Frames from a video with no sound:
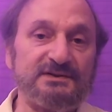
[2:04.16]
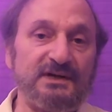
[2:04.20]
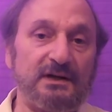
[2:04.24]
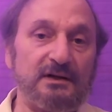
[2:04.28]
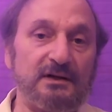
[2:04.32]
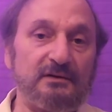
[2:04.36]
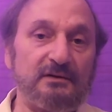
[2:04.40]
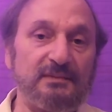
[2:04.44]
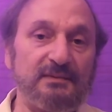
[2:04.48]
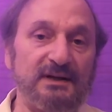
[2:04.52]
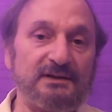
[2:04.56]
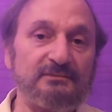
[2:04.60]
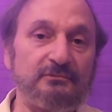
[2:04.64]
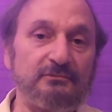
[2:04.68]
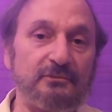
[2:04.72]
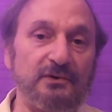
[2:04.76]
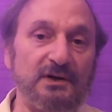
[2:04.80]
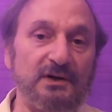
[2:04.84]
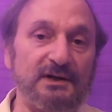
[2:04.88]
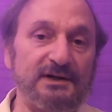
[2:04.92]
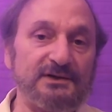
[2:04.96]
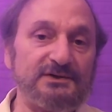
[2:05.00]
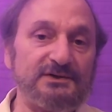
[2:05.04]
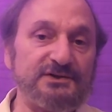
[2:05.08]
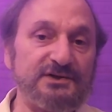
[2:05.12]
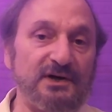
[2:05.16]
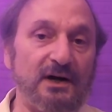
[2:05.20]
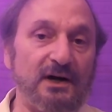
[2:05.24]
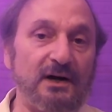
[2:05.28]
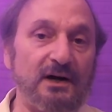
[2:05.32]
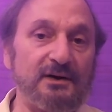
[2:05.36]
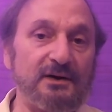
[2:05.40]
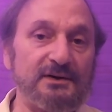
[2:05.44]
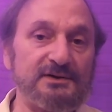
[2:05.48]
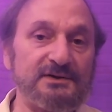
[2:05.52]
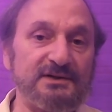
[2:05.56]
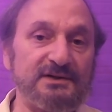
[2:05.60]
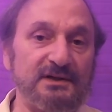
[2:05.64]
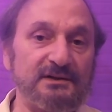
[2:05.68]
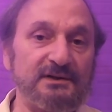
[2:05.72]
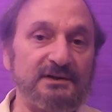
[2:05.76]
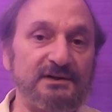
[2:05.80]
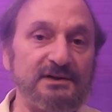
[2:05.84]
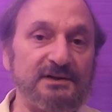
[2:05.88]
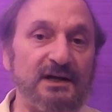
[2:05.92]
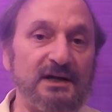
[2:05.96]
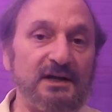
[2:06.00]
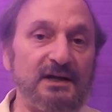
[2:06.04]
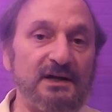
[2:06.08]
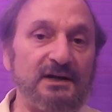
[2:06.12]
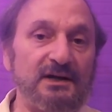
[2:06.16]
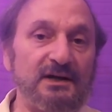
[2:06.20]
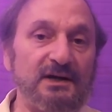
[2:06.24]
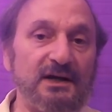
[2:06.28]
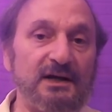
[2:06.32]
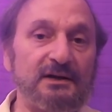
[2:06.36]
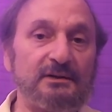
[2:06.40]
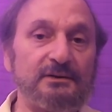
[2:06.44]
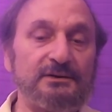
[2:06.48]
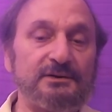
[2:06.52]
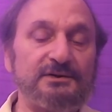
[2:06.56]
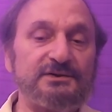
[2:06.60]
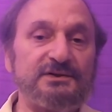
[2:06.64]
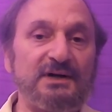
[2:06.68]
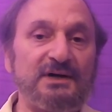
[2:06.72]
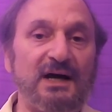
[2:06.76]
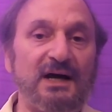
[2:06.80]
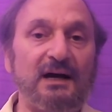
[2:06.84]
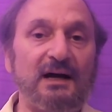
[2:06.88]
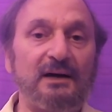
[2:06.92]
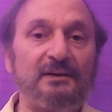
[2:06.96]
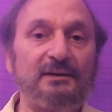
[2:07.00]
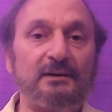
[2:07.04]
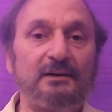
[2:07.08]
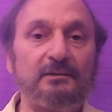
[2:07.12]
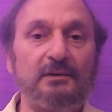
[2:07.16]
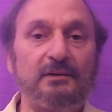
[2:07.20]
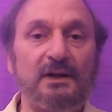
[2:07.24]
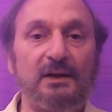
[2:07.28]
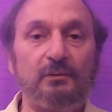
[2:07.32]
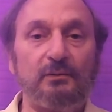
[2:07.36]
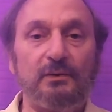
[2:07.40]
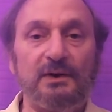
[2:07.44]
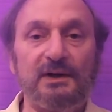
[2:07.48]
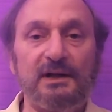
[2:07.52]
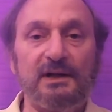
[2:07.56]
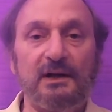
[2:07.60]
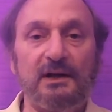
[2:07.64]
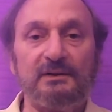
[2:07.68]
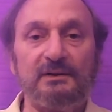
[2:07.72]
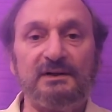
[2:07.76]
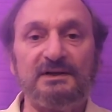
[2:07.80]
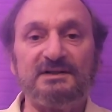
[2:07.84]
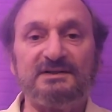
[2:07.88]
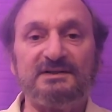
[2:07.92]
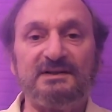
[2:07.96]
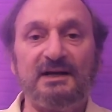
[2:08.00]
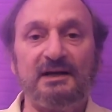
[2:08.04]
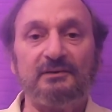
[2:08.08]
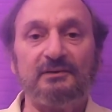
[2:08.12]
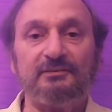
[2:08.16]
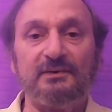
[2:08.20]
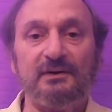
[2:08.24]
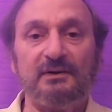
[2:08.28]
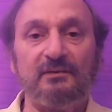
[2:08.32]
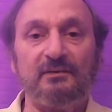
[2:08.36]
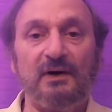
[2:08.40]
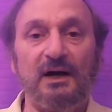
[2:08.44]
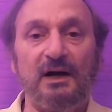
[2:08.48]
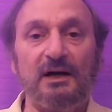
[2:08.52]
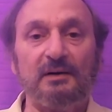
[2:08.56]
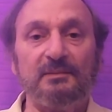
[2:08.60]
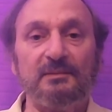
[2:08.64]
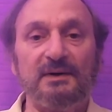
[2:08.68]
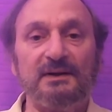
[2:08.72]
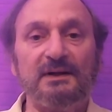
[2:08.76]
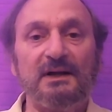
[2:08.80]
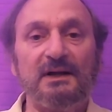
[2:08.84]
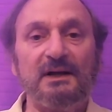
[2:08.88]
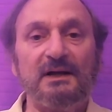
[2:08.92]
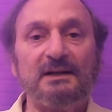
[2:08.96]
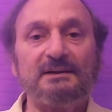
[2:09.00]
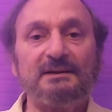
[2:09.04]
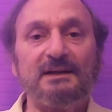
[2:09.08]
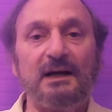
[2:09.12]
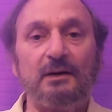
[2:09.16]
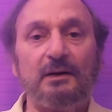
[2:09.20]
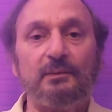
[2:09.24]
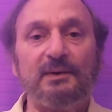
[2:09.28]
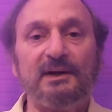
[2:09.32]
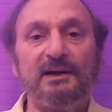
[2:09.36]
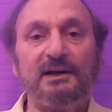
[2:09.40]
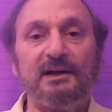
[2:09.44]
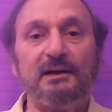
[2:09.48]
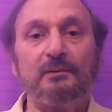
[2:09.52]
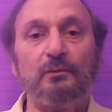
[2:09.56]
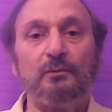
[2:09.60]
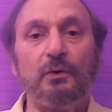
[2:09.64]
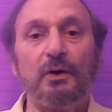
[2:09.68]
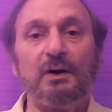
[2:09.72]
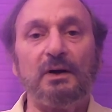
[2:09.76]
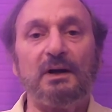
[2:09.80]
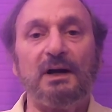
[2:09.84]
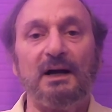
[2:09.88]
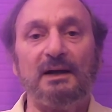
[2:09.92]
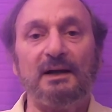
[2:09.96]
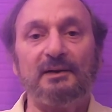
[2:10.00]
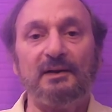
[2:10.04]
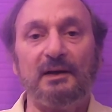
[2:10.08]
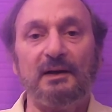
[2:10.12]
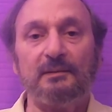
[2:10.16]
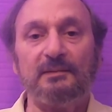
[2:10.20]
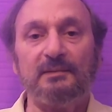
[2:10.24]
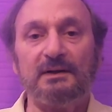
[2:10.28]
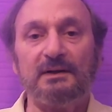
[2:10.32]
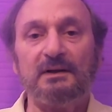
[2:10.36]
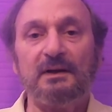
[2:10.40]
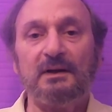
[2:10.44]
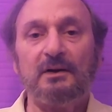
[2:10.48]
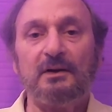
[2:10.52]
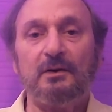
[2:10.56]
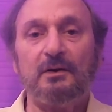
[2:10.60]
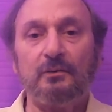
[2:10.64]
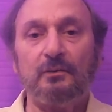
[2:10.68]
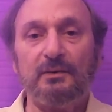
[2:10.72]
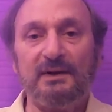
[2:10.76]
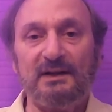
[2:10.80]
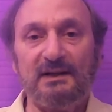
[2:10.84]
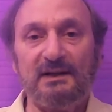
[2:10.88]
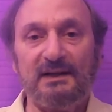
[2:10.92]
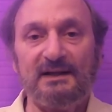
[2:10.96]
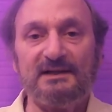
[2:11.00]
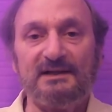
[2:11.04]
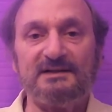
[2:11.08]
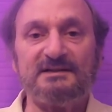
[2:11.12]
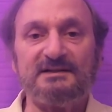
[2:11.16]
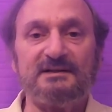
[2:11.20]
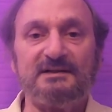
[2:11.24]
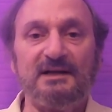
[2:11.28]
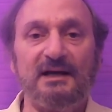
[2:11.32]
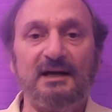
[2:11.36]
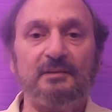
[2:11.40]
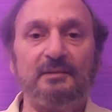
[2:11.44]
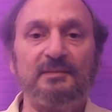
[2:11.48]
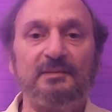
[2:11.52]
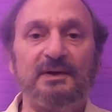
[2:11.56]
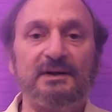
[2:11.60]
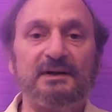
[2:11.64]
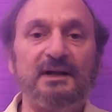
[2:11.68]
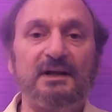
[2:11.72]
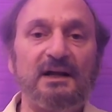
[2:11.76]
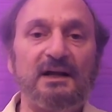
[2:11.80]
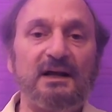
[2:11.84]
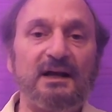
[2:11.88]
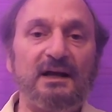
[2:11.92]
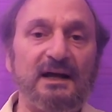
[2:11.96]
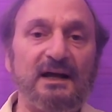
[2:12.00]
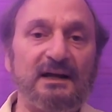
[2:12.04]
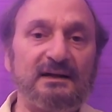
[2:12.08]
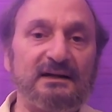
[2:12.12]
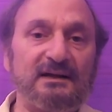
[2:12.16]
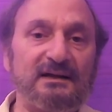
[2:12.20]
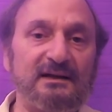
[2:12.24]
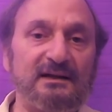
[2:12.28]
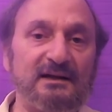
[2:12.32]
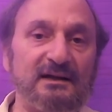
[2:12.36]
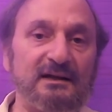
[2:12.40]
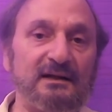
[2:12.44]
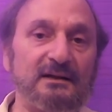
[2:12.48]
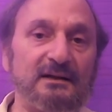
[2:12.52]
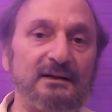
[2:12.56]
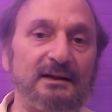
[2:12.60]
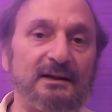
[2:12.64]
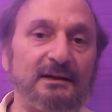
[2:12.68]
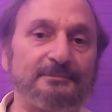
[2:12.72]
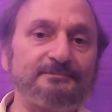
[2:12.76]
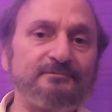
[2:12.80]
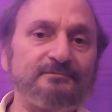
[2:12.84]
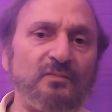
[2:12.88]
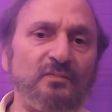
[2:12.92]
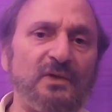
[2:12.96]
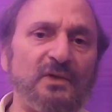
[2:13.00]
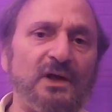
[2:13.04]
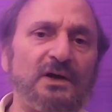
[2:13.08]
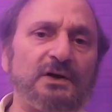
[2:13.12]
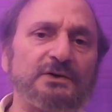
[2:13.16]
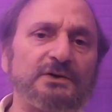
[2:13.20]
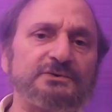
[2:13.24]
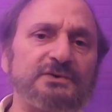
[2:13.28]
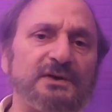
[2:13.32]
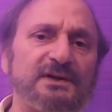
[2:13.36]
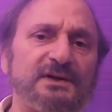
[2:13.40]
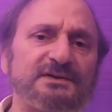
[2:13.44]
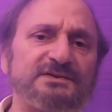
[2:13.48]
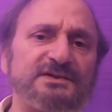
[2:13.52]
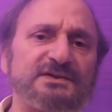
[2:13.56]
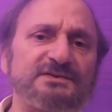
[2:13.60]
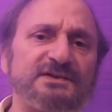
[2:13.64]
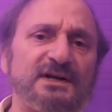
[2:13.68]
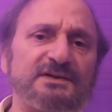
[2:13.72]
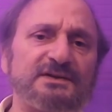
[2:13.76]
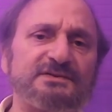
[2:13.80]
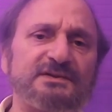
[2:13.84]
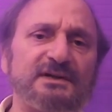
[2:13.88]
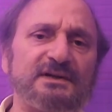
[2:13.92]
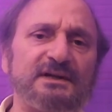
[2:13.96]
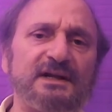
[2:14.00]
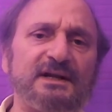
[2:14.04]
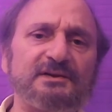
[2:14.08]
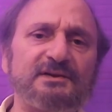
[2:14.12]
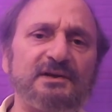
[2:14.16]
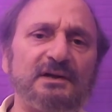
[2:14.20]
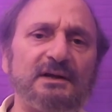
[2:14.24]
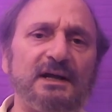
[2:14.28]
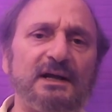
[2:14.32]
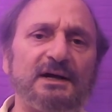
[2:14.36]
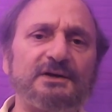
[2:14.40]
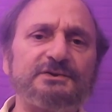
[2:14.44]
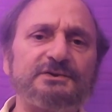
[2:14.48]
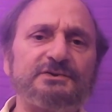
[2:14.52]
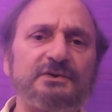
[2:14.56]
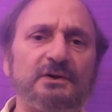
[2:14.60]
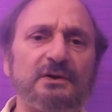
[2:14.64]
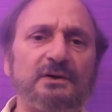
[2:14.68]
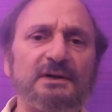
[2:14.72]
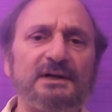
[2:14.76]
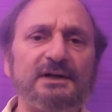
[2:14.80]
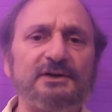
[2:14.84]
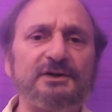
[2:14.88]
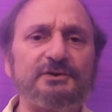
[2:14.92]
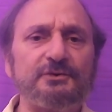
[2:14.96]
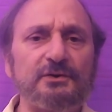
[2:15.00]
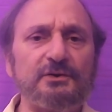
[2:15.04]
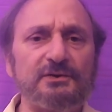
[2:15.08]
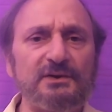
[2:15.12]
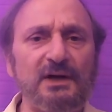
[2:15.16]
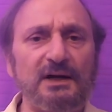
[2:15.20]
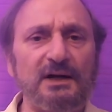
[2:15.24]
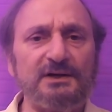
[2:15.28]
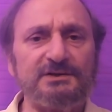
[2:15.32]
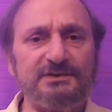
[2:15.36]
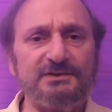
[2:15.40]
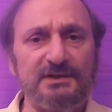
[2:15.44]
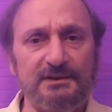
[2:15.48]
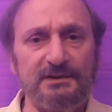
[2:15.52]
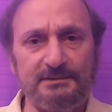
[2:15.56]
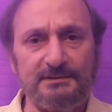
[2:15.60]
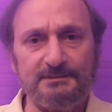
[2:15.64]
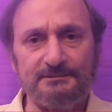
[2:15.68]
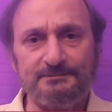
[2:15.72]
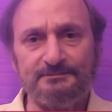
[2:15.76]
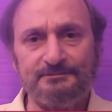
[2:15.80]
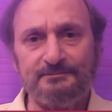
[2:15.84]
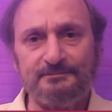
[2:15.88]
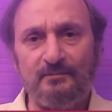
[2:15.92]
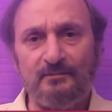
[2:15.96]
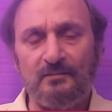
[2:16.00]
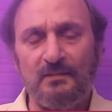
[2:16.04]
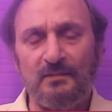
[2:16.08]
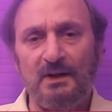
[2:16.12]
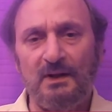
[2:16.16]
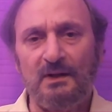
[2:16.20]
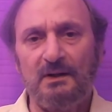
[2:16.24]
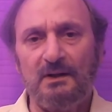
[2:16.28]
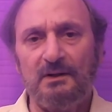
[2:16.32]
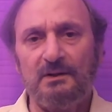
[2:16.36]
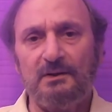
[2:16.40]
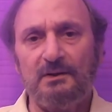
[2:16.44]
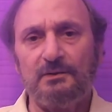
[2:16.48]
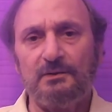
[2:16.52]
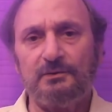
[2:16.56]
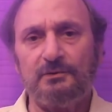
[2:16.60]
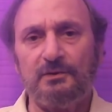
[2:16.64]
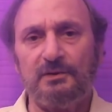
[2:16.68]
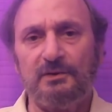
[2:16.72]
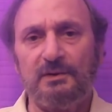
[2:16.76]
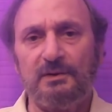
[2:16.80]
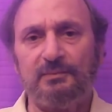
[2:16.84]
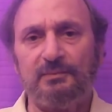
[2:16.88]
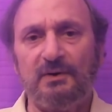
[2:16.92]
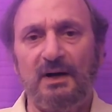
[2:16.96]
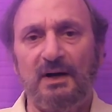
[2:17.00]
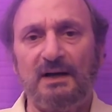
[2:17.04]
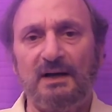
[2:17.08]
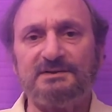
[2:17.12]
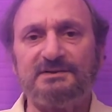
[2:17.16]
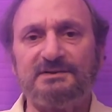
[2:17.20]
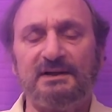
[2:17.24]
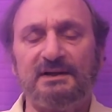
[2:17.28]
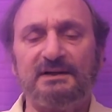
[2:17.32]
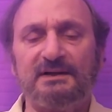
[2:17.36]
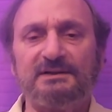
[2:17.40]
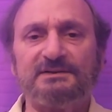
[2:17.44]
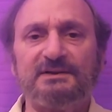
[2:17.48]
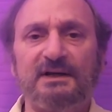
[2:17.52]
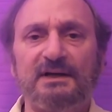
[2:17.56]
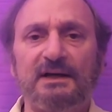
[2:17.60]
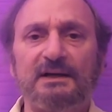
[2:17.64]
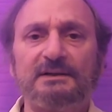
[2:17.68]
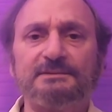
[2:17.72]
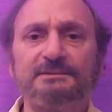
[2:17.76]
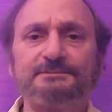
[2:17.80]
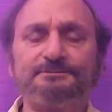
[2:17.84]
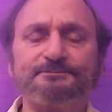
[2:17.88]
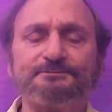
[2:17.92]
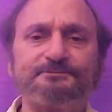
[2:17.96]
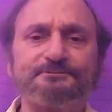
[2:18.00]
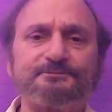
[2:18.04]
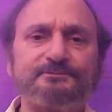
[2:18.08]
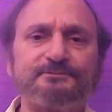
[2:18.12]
that have been really charged in the inner child, then we're here in a safe environment that we can work on them and release them and heal them. So this is just an intellectual introduction to the process. And